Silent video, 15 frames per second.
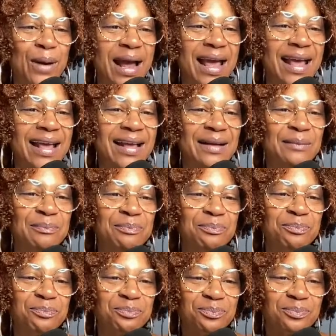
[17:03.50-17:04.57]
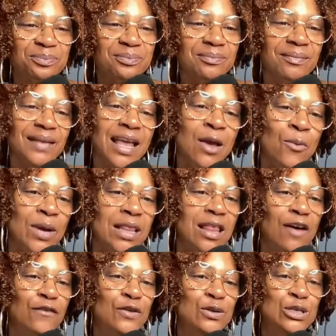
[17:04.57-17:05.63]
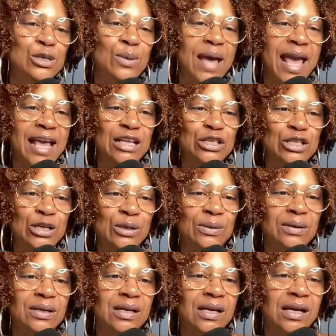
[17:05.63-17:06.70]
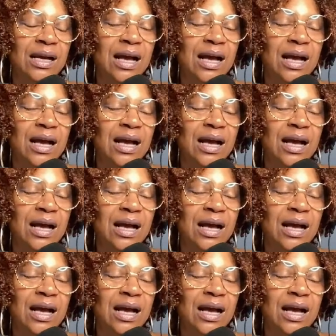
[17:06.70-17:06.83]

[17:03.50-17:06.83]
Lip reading: break. And we love you too, Angel.